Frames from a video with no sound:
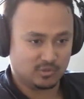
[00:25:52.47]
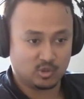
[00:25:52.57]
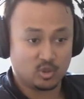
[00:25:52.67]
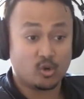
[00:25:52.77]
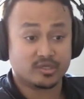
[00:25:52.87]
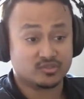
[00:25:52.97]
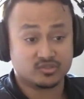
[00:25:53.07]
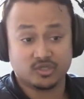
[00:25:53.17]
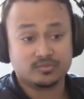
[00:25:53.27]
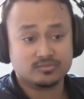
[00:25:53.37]
grow on
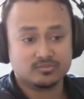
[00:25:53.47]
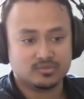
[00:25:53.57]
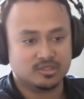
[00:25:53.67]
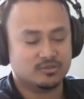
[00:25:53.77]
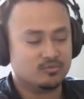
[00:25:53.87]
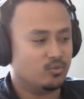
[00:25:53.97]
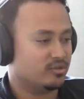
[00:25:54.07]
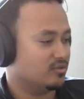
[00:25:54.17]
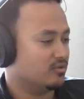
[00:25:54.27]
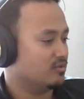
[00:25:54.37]
its own you know
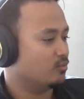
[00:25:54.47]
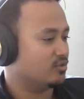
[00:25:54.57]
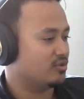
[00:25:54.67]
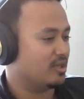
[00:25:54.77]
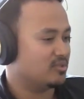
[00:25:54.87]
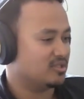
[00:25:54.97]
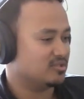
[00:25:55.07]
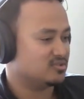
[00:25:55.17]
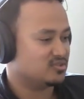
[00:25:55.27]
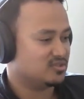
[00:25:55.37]
whether whether that
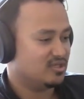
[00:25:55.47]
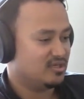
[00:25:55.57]
means